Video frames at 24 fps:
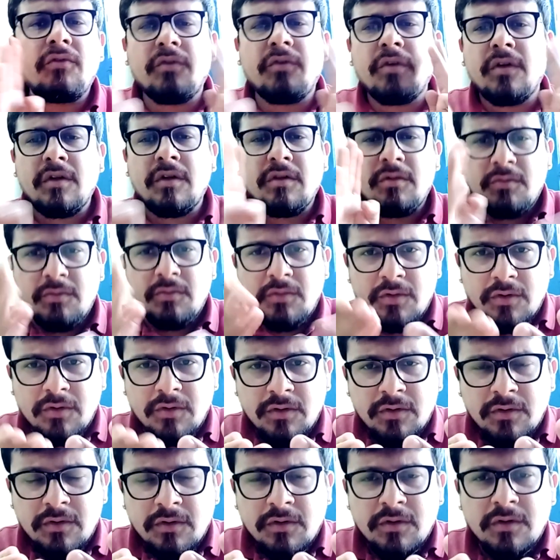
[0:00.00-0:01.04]
Once you
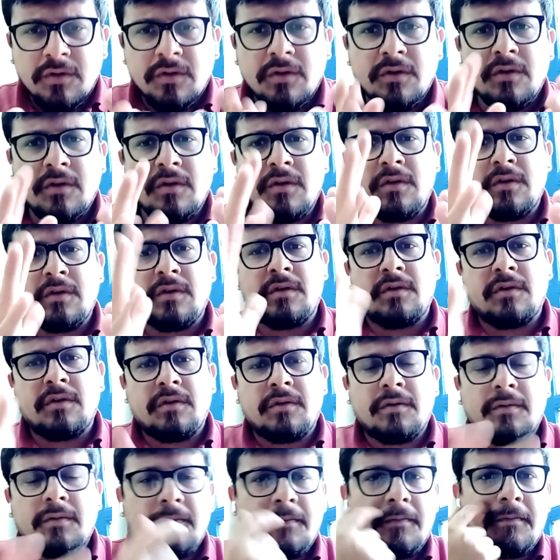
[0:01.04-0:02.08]
are
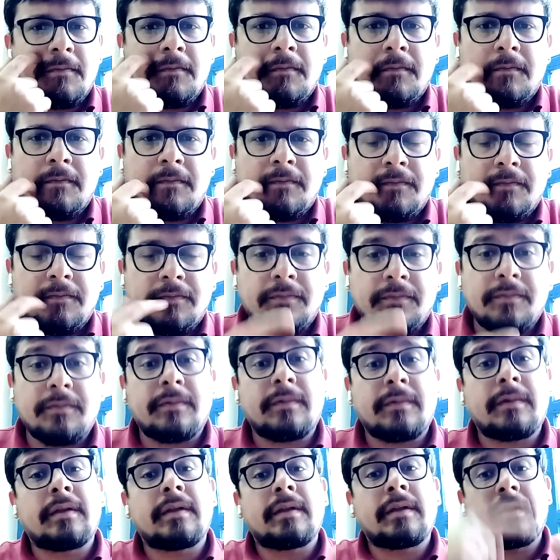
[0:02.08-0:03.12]
done with creating a
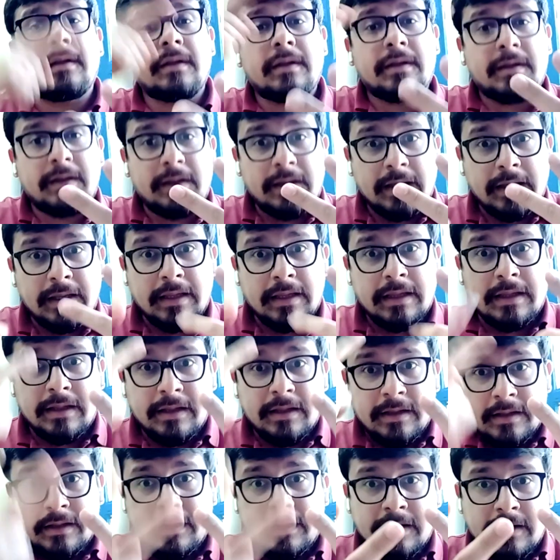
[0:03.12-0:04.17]
logo, you can
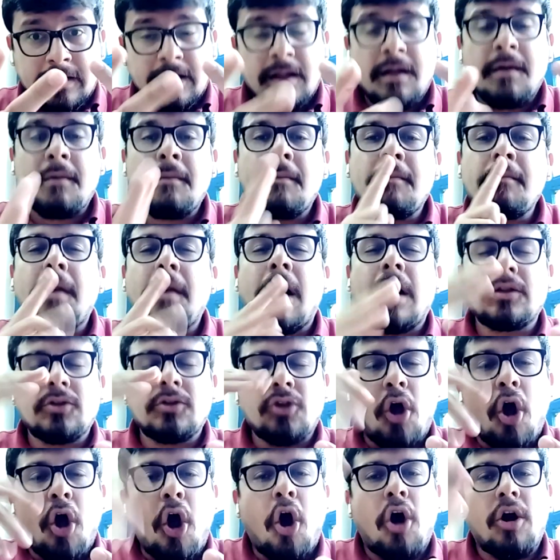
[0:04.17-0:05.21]
download that logo,
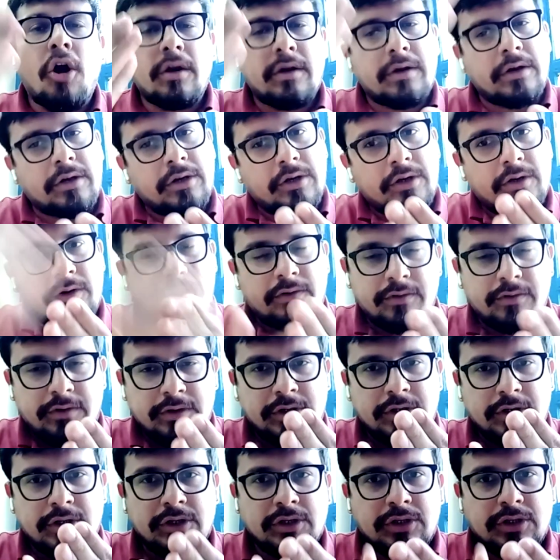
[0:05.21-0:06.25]
which has
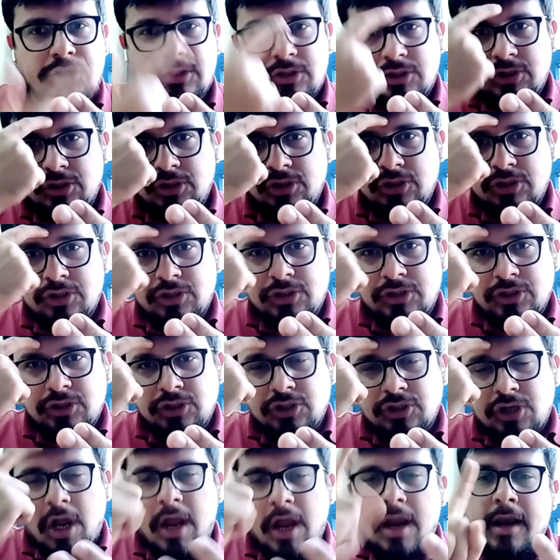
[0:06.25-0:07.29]
different images.
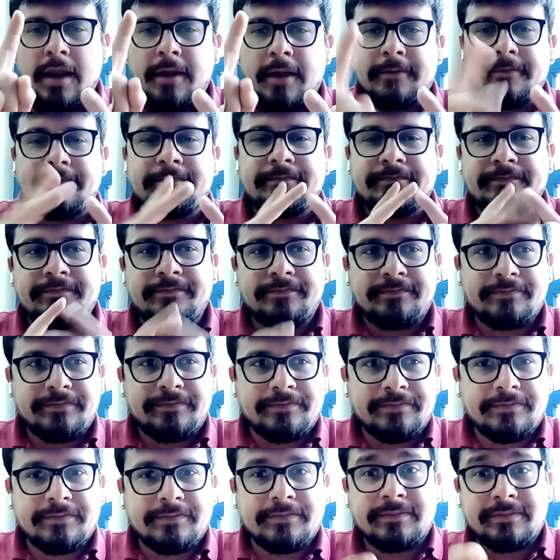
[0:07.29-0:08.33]
You can use
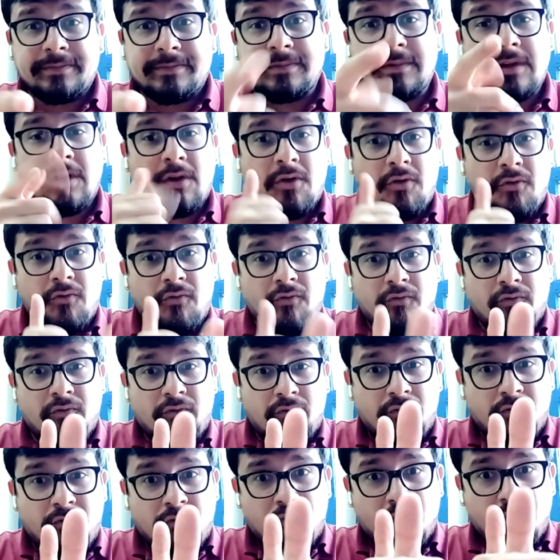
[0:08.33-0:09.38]
those logos
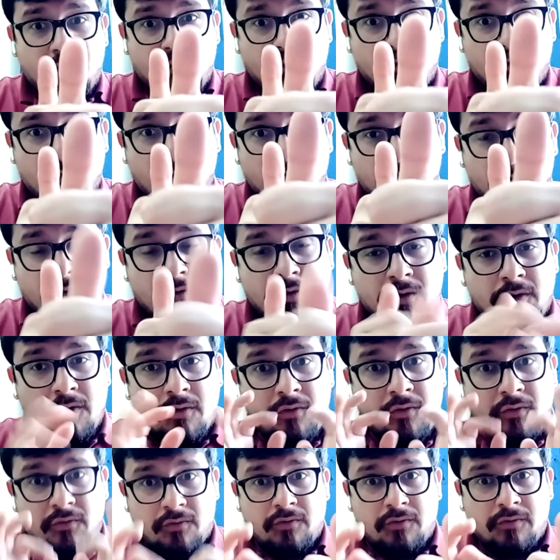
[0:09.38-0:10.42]
for your website.
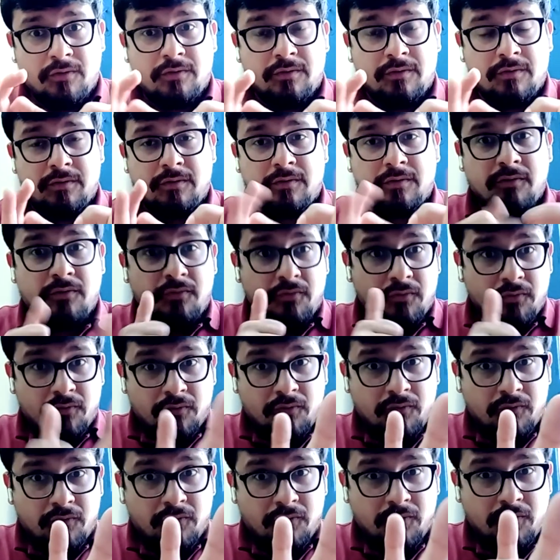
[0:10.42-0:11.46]
You can use
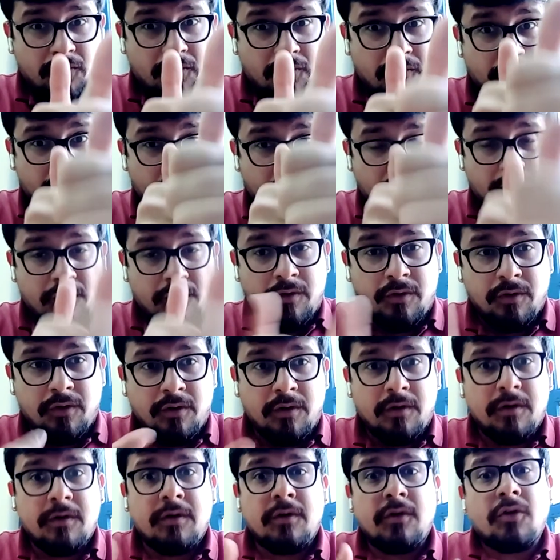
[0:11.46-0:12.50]
those logos for
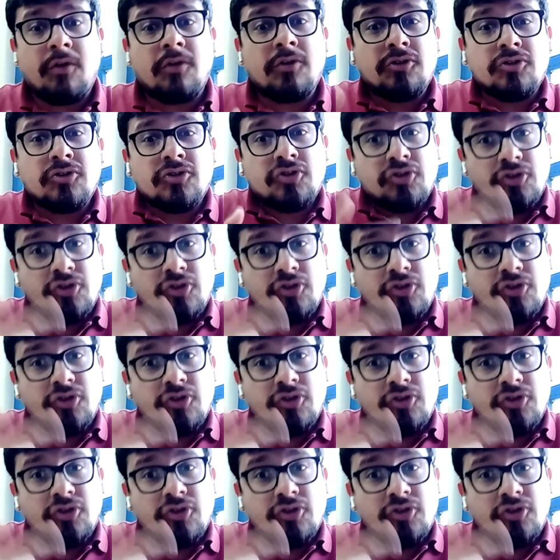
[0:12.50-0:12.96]
Facebook.